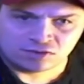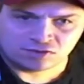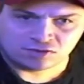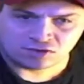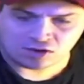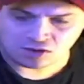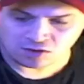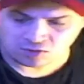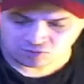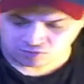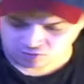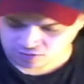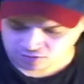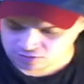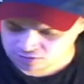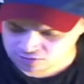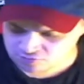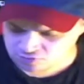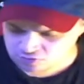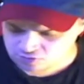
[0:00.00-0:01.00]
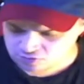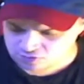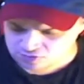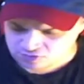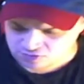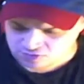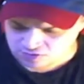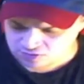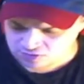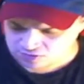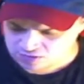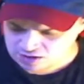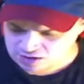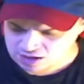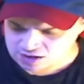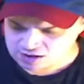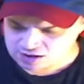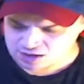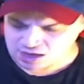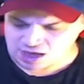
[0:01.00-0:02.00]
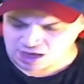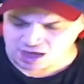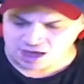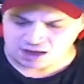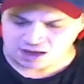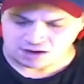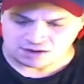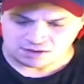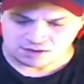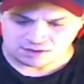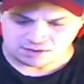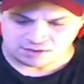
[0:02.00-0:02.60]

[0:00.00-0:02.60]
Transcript: So of course you got a cat,